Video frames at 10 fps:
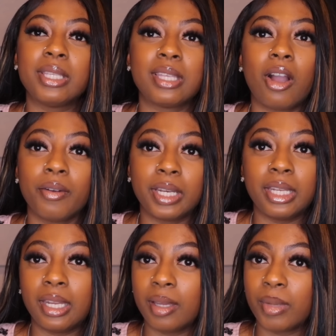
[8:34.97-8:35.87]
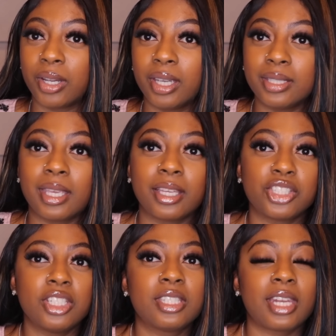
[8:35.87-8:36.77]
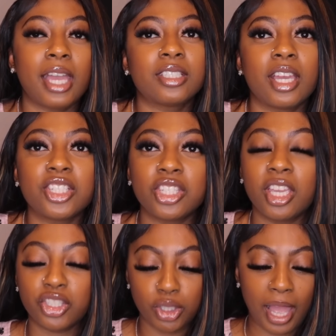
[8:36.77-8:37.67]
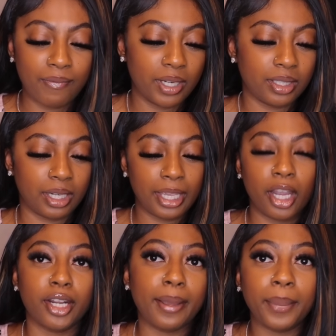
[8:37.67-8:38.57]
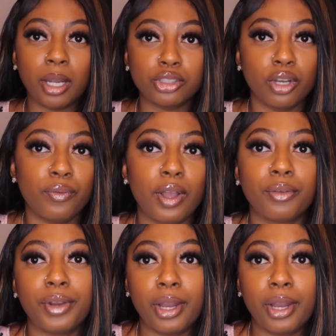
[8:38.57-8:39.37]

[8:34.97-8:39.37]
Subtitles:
It's already damn near in his hands. She snatched that shit and she's like, I'm finna delete her number out your phone.